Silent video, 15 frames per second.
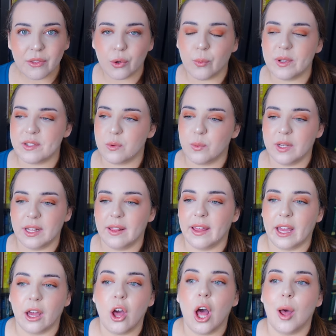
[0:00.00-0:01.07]
There wasn't really
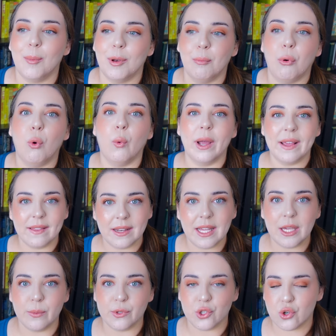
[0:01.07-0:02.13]
like a common point that
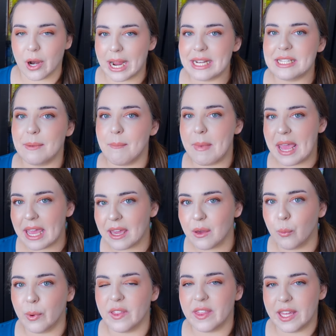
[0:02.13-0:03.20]
he was trying to make
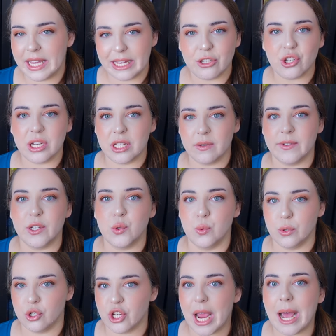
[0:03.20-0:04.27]
with each
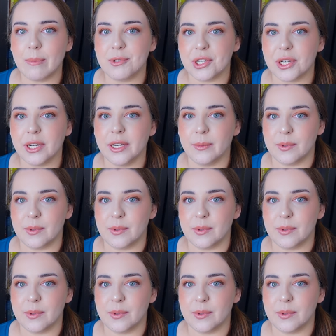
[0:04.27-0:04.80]
individual chapter.